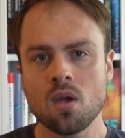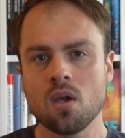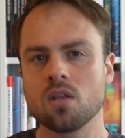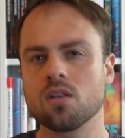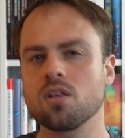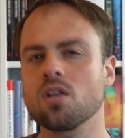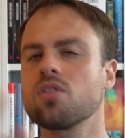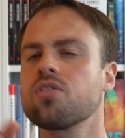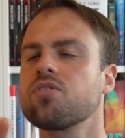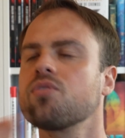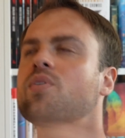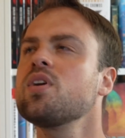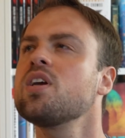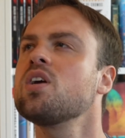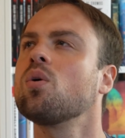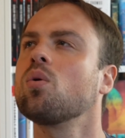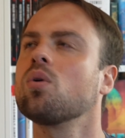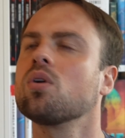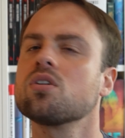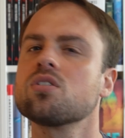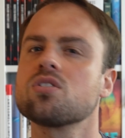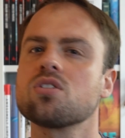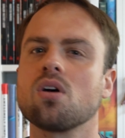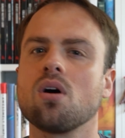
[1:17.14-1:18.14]
The three
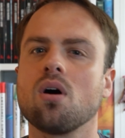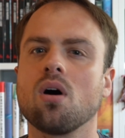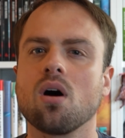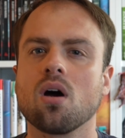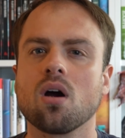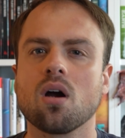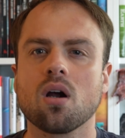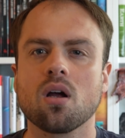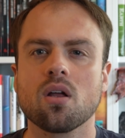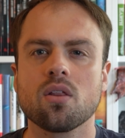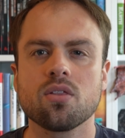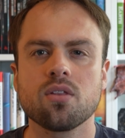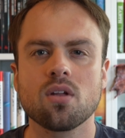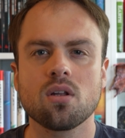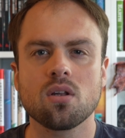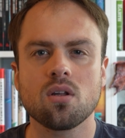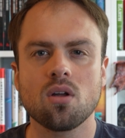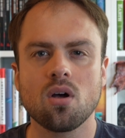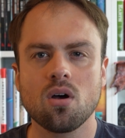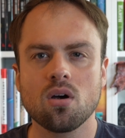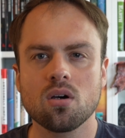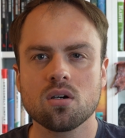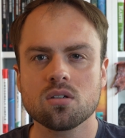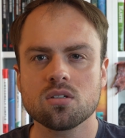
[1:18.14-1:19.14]
orders are the
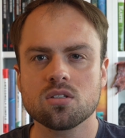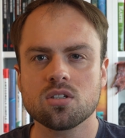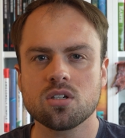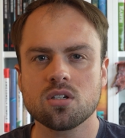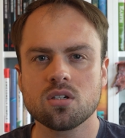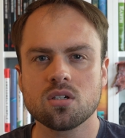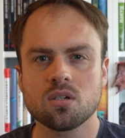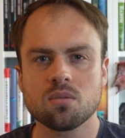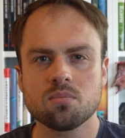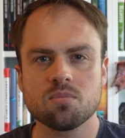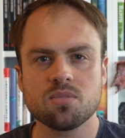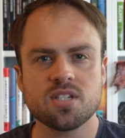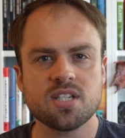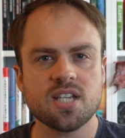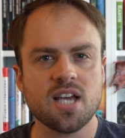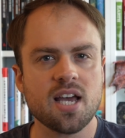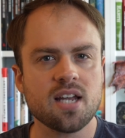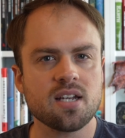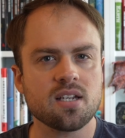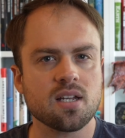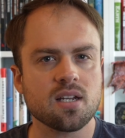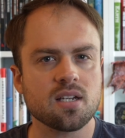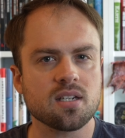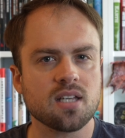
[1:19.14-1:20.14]
long-term
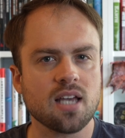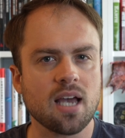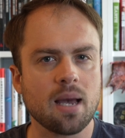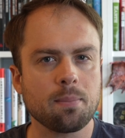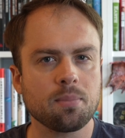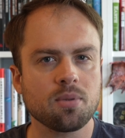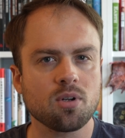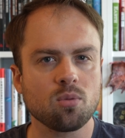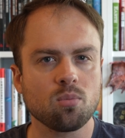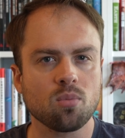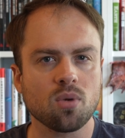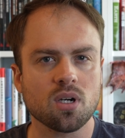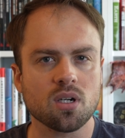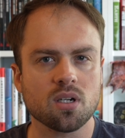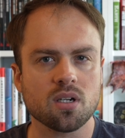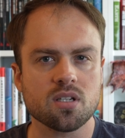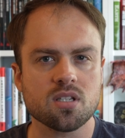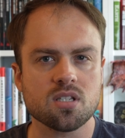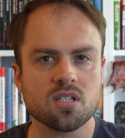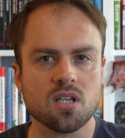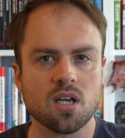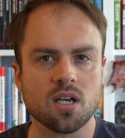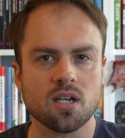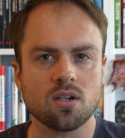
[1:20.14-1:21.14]
debt and capital market
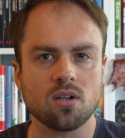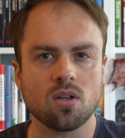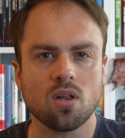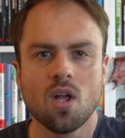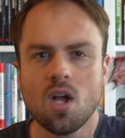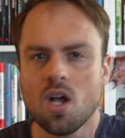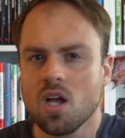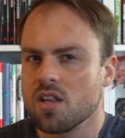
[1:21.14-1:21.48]
cycle,